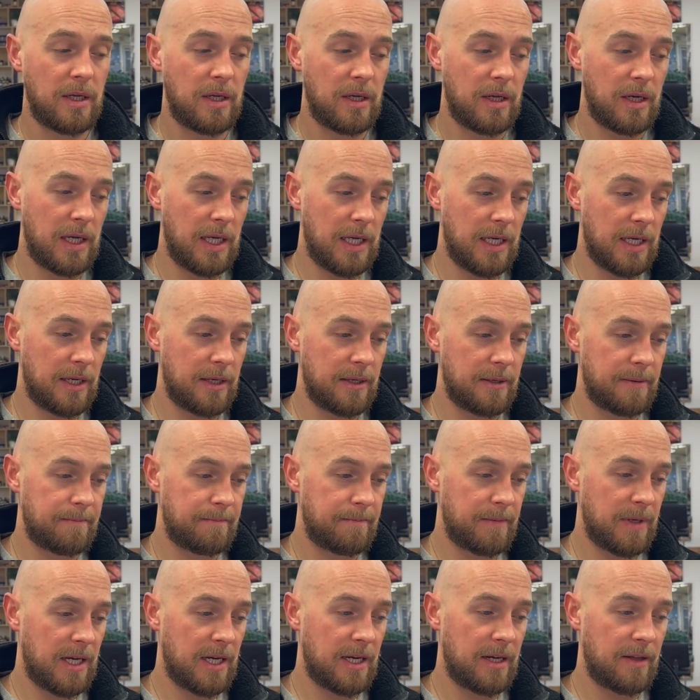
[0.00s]

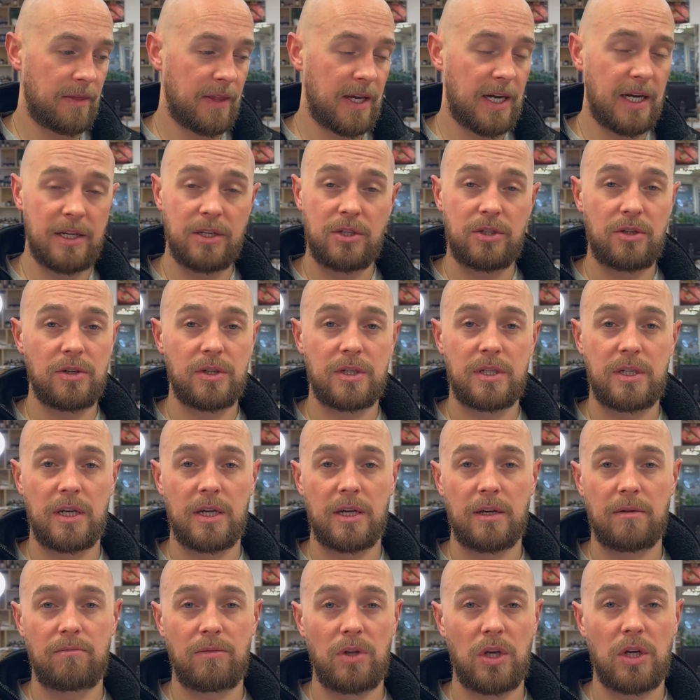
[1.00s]
And that is just
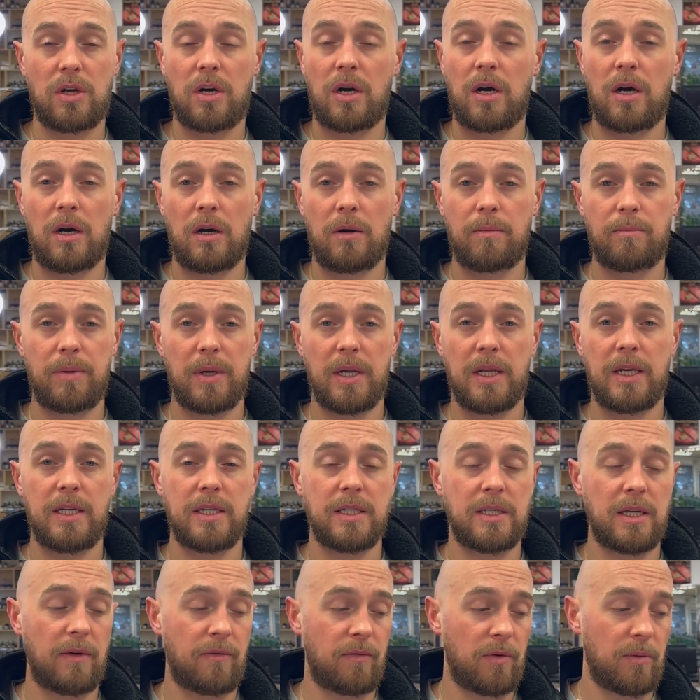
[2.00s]
it. You can't
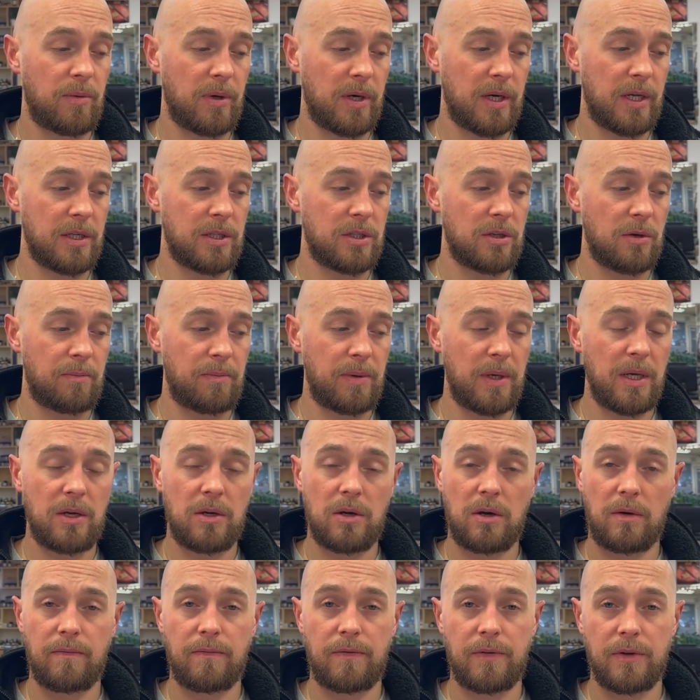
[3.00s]
please everybody. So be
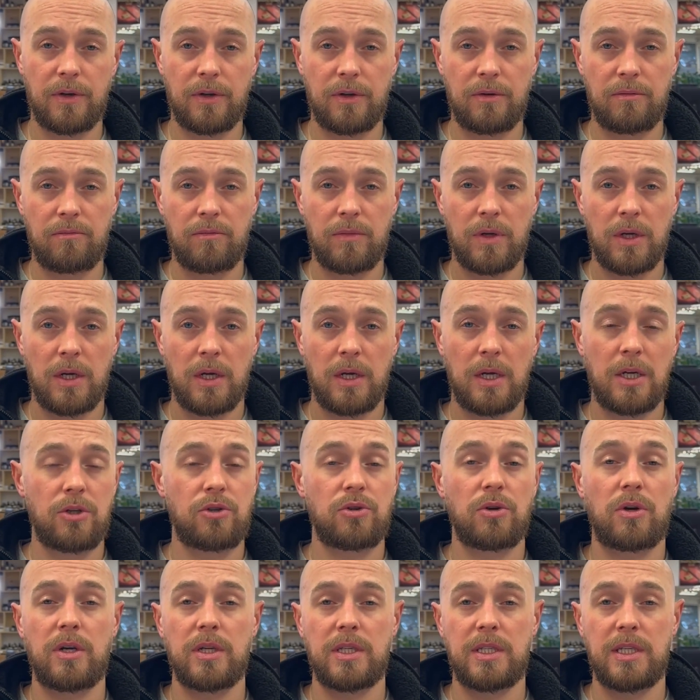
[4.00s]
confident.
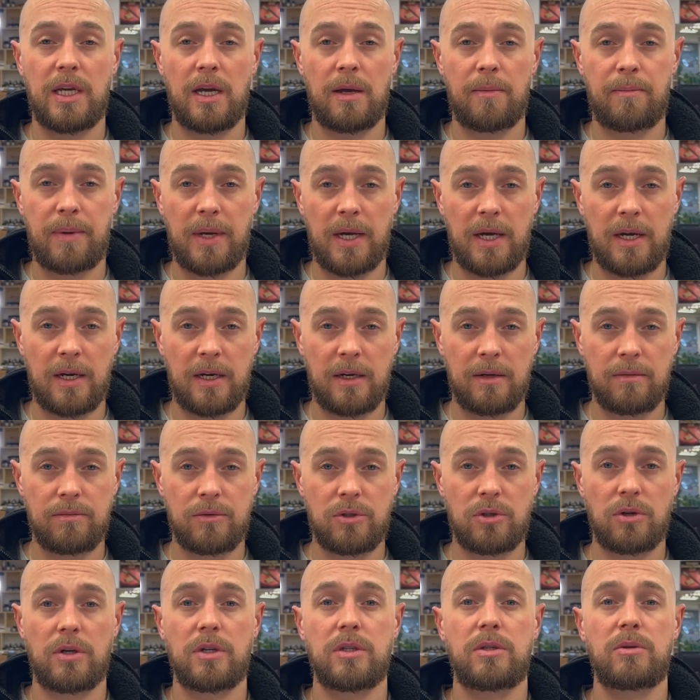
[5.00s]
Try to get better.
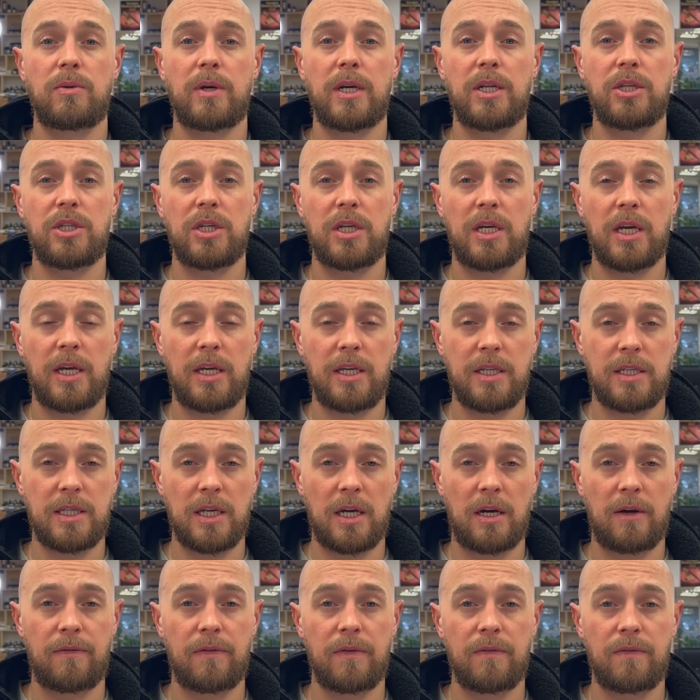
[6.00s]
Try to educate
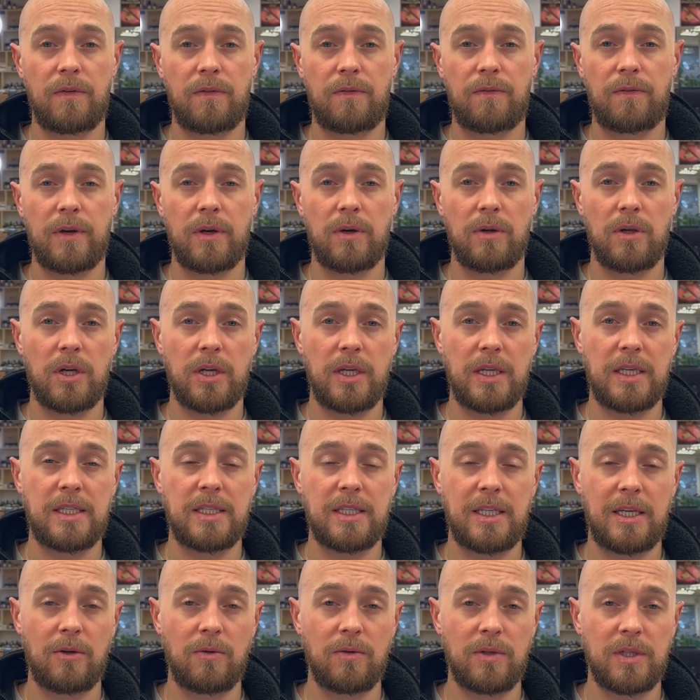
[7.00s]
yourself if you feel like your
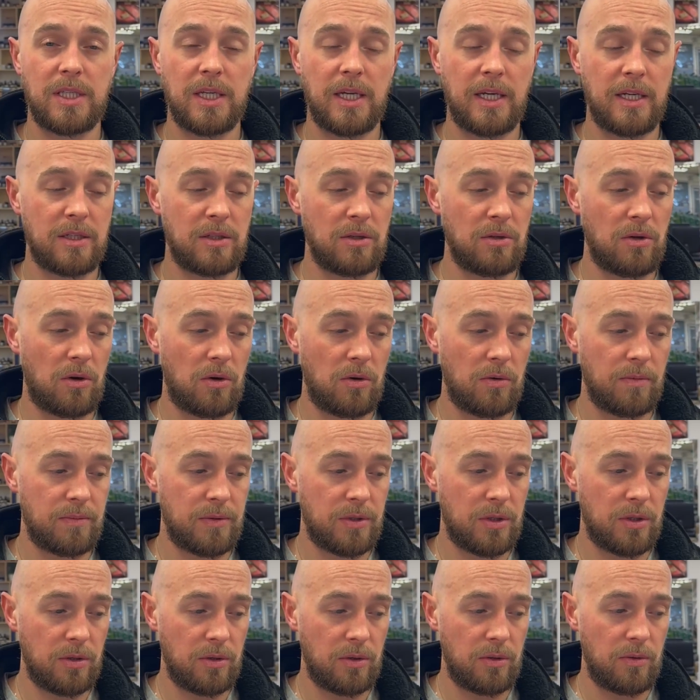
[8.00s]
skill set is not up
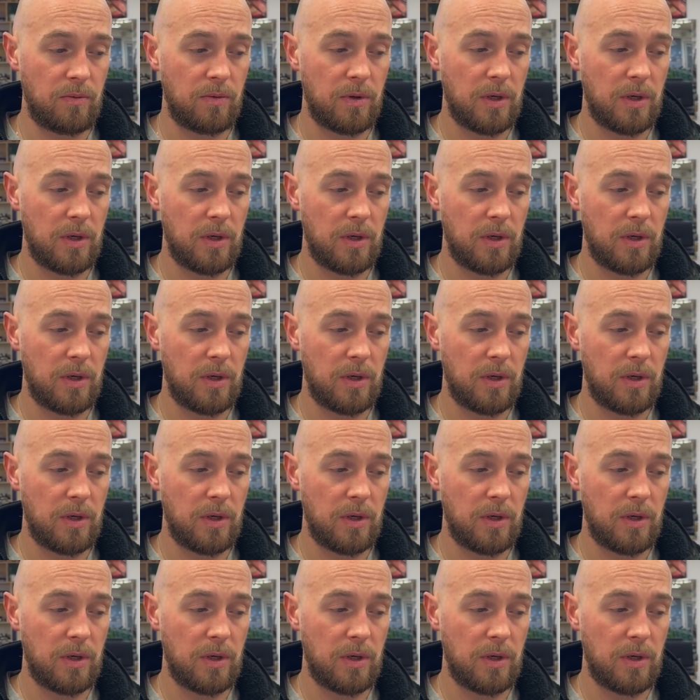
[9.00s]
to